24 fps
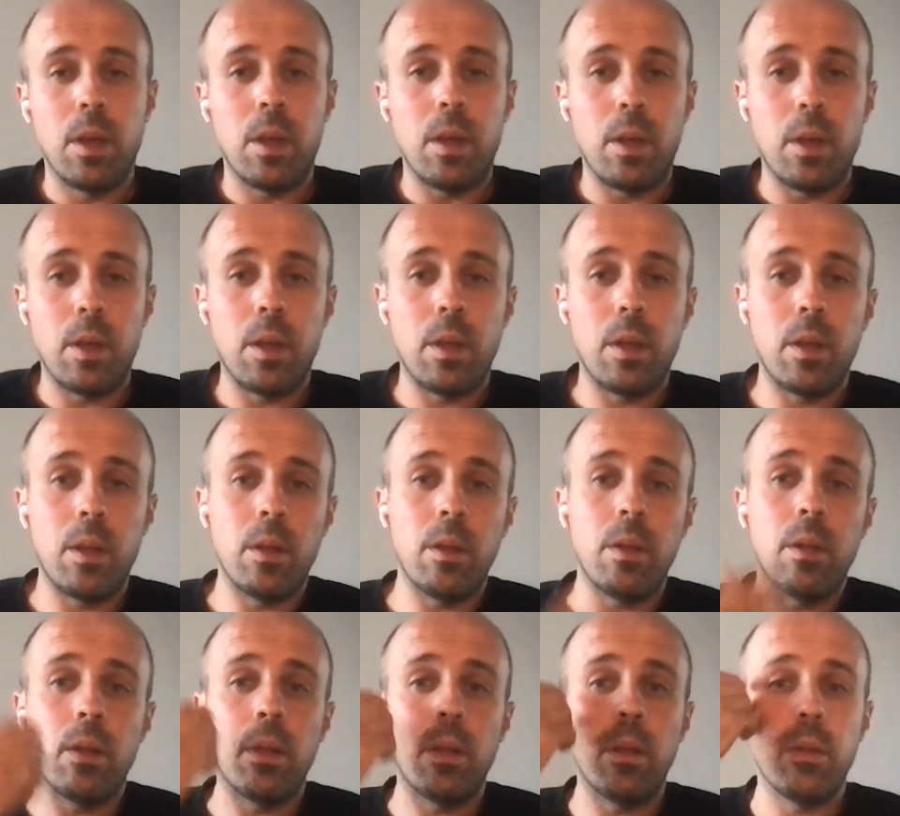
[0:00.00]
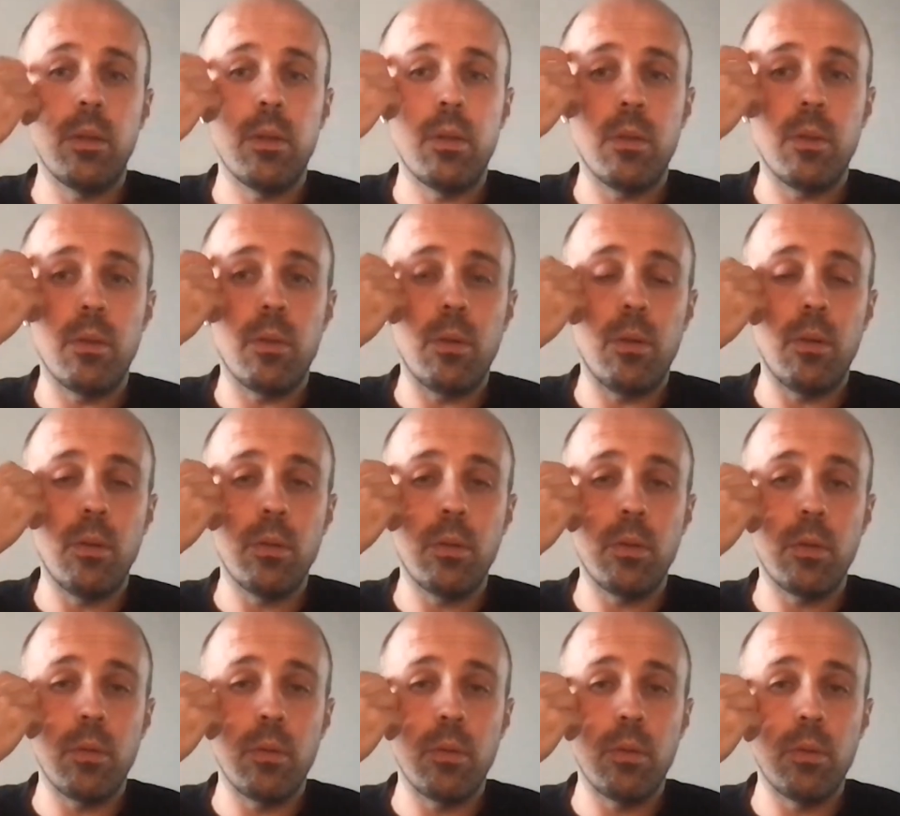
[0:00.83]
And
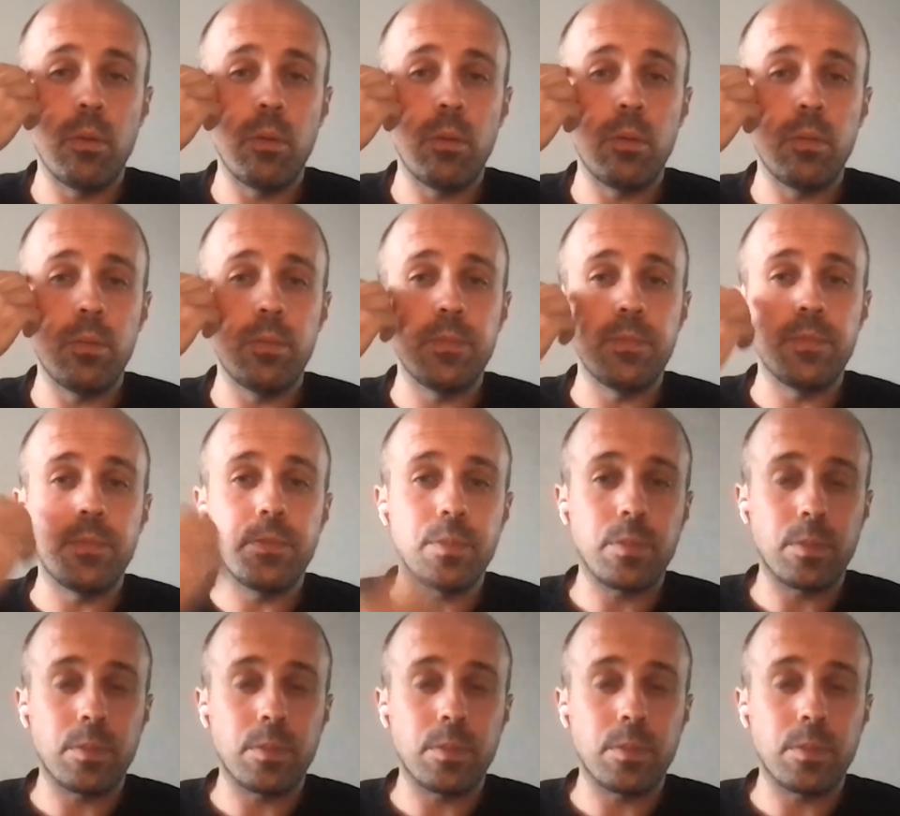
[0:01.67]
also,